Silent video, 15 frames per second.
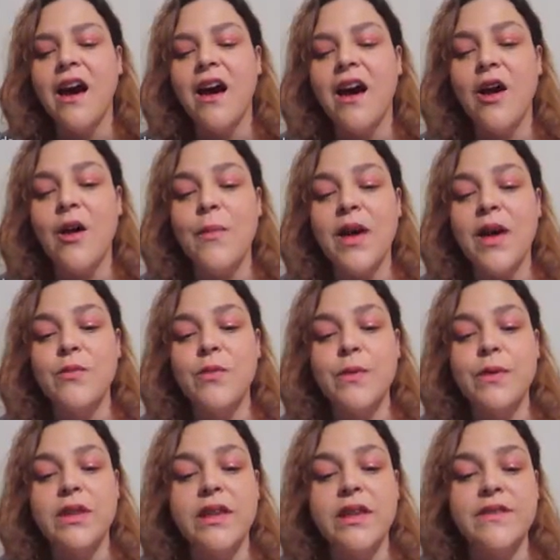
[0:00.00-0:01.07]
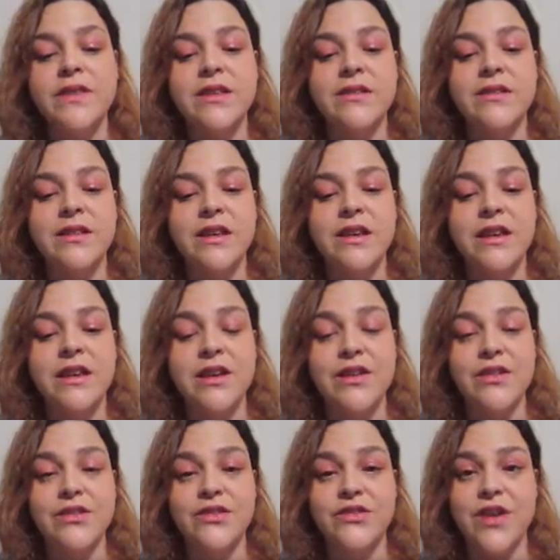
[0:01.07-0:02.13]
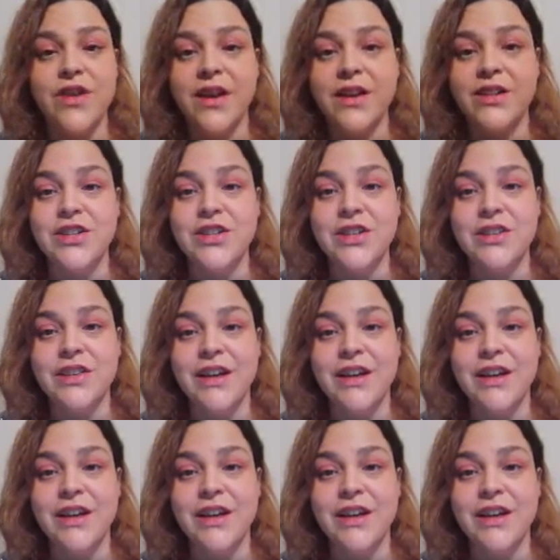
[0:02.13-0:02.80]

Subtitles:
and we would love to see your strategy